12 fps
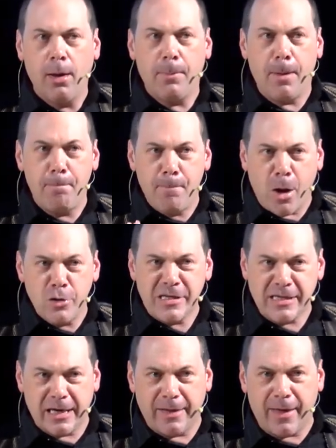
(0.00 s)
but
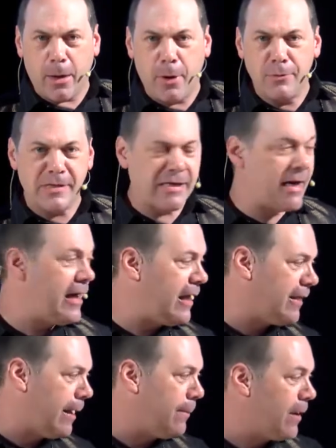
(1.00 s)
mostly they won't say
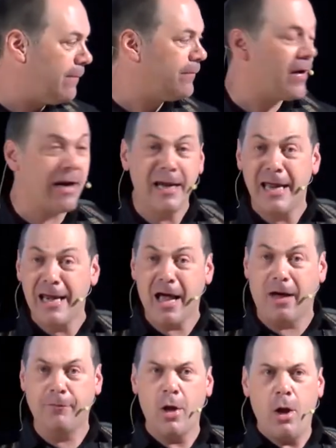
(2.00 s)
anything. But funnily enough,